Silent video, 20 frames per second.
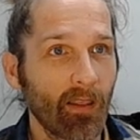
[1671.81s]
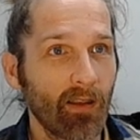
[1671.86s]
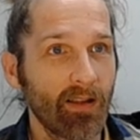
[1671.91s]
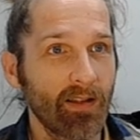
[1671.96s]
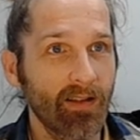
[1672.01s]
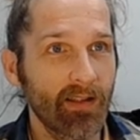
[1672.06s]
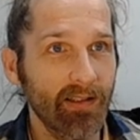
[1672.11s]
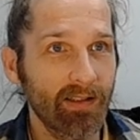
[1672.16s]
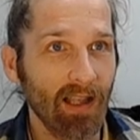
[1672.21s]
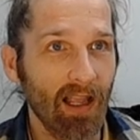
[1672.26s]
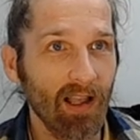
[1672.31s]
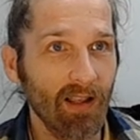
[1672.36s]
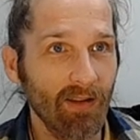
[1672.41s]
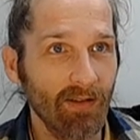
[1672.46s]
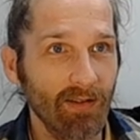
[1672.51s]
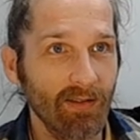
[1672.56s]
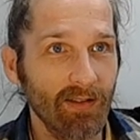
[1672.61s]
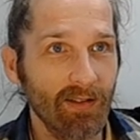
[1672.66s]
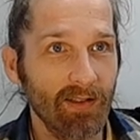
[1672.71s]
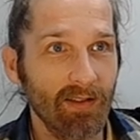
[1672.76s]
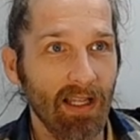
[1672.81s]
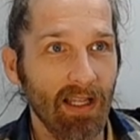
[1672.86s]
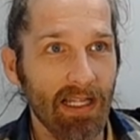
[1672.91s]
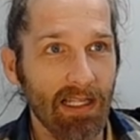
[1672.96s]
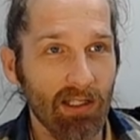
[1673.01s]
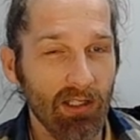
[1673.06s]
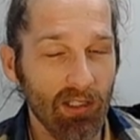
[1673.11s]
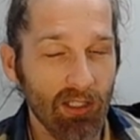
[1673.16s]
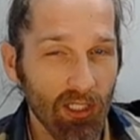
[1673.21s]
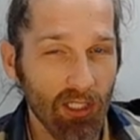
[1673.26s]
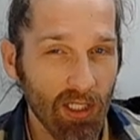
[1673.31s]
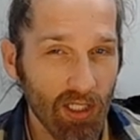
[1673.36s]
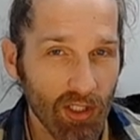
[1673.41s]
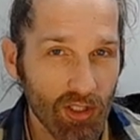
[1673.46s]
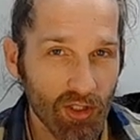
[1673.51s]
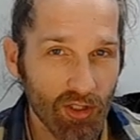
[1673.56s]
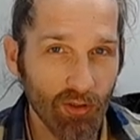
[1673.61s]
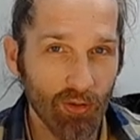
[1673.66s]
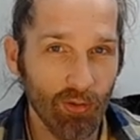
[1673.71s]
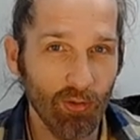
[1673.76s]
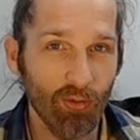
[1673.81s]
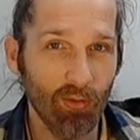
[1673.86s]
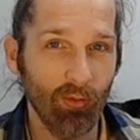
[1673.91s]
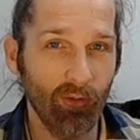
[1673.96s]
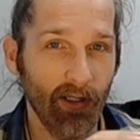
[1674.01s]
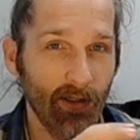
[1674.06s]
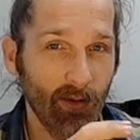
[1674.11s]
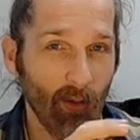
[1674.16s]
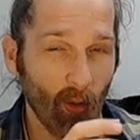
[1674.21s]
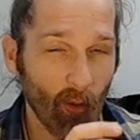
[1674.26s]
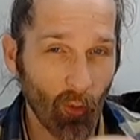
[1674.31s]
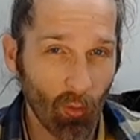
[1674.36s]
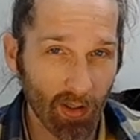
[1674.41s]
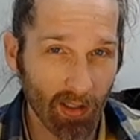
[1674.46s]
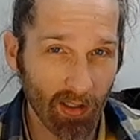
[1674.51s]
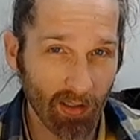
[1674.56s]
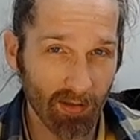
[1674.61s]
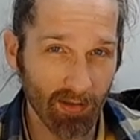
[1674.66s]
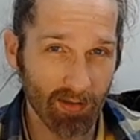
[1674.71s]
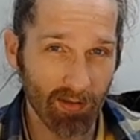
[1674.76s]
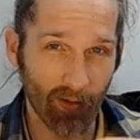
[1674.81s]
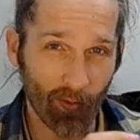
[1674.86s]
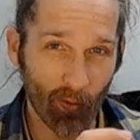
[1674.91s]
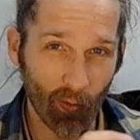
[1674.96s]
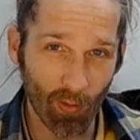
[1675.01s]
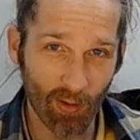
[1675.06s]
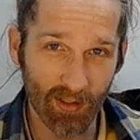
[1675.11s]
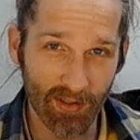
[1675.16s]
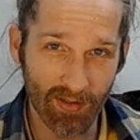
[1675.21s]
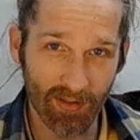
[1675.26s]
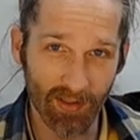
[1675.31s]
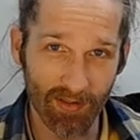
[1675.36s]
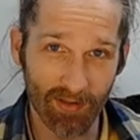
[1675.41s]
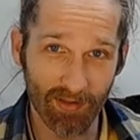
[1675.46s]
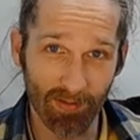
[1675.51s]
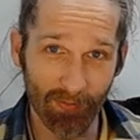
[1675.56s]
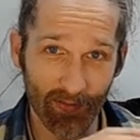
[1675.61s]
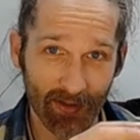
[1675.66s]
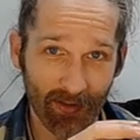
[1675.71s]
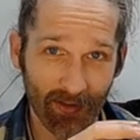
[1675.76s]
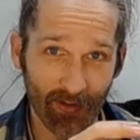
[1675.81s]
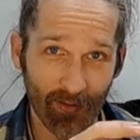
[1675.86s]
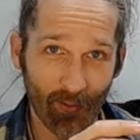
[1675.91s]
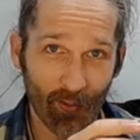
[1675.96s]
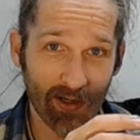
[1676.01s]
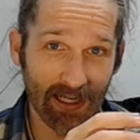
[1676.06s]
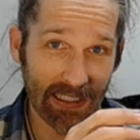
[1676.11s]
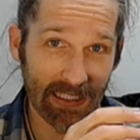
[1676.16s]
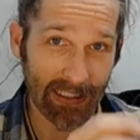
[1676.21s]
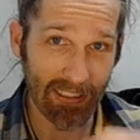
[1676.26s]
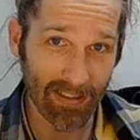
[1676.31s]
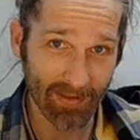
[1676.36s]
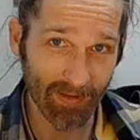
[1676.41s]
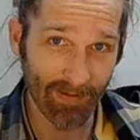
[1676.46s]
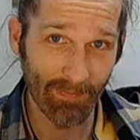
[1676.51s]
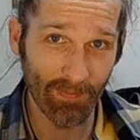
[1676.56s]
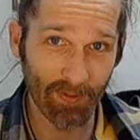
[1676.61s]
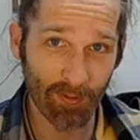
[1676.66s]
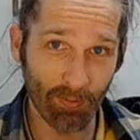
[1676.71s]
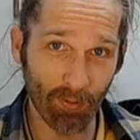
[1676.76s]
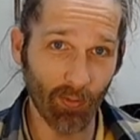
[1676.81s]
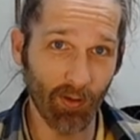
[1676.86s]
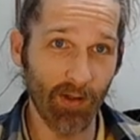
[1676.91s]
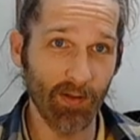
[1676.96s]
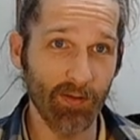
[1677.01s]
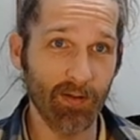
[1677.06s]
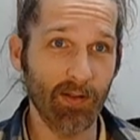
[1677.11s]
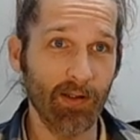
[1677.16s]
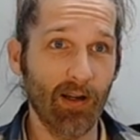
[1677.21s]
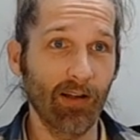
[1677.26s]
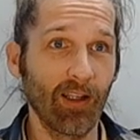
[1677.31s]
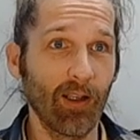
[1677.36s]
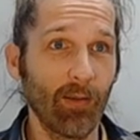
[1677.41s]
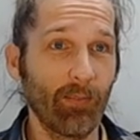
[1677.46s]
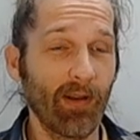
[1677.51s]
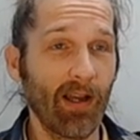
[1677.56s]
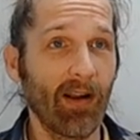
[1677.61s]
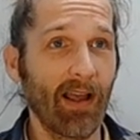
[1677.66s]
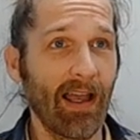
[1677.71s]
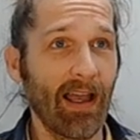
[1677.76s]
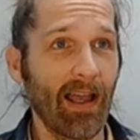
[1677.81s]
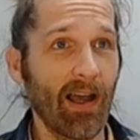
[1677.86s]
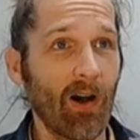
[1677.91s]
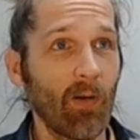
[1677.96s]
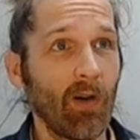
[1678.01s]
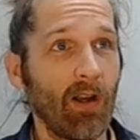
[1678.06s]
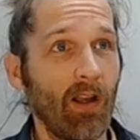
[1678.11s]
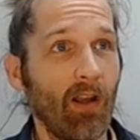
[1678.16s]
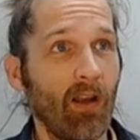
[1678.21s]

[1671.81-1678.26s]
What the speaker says: cells and tissue and organs and organ systems and organisms, but we're also talking about how